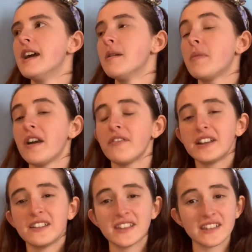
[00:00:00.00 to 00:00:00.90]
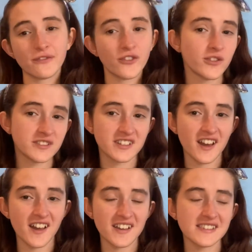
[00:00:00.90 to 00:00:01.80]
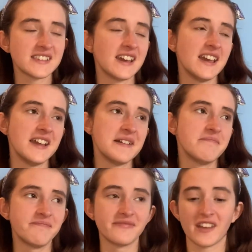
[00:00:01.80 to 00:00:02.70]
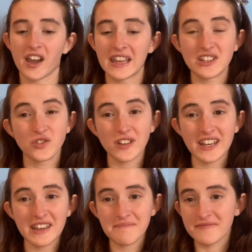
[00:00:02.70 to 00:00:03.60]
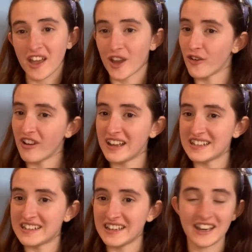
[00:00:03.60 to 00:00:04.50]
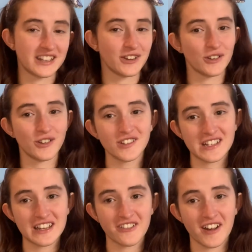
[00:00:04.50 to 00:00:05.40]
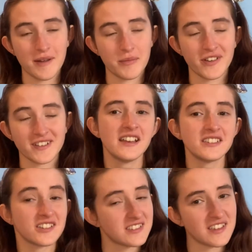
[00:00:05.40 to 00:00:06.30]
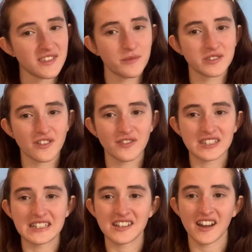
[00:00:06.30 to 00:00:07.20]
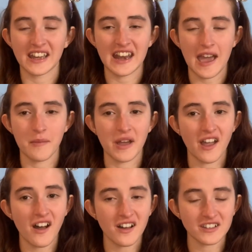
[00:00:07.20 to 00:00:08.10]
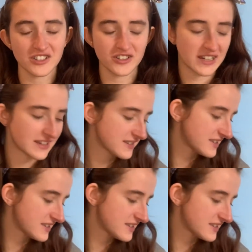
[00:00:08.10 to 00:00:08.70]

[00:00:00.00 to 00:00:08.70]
But I rated this 4 stars. I enjoyed it. I cried at it. I don't usually cry at books, so something was obviously tugging at my heartstrings.